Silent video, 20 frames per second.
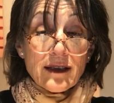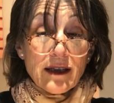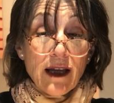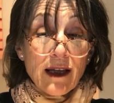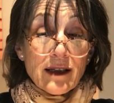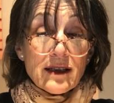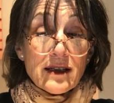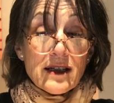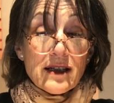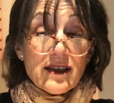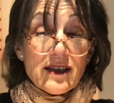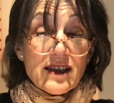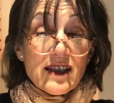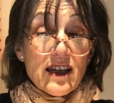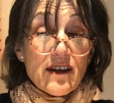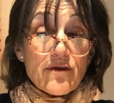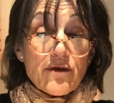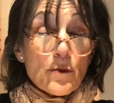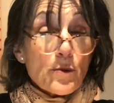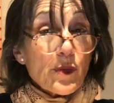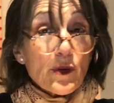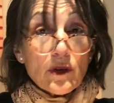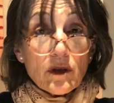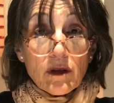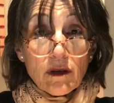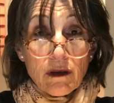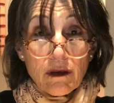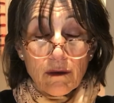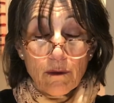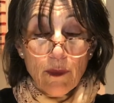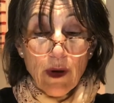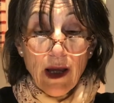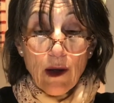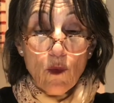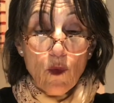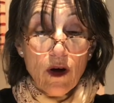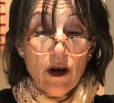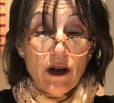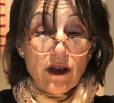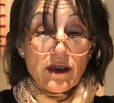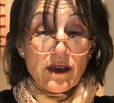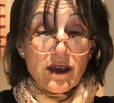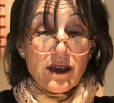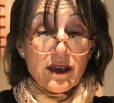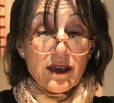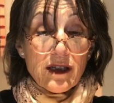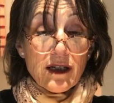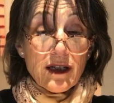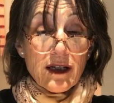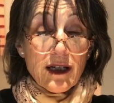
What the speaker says: undeceivable by words.